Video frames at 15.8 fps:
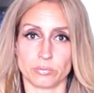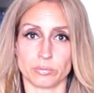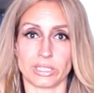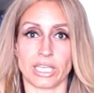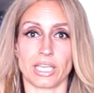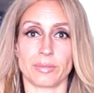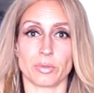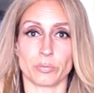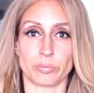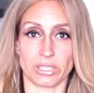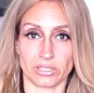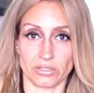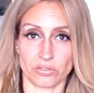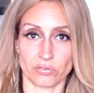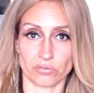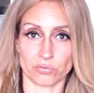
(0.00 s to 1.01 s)
who became
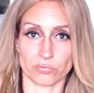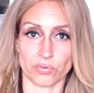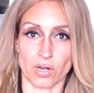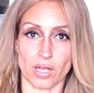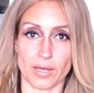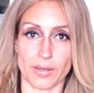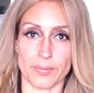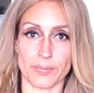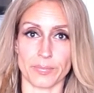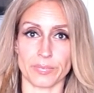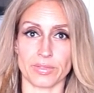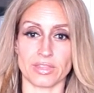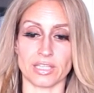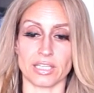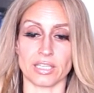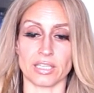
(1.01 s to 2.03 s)
obese from
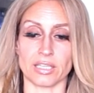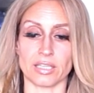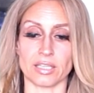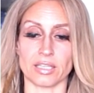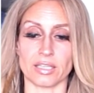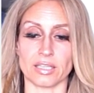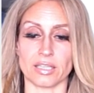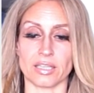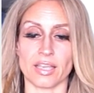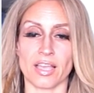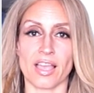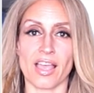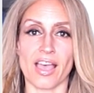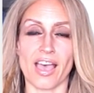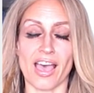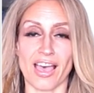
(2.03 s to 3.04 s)
the
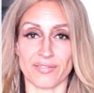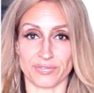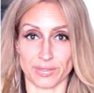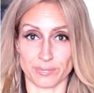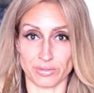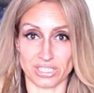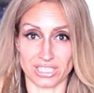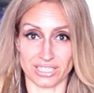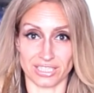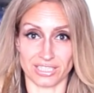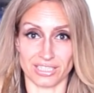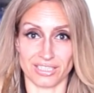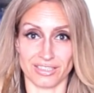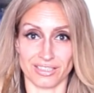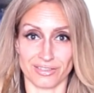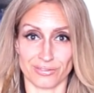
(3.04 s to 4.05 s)

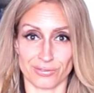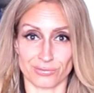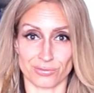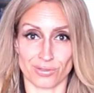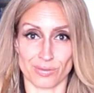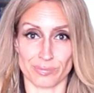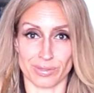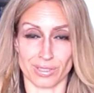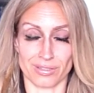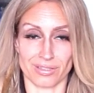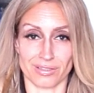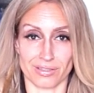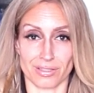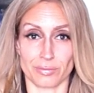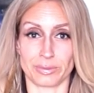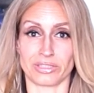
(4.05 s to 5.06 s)
FMT from
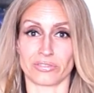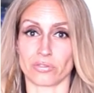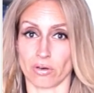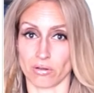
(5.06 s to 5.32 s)
her obese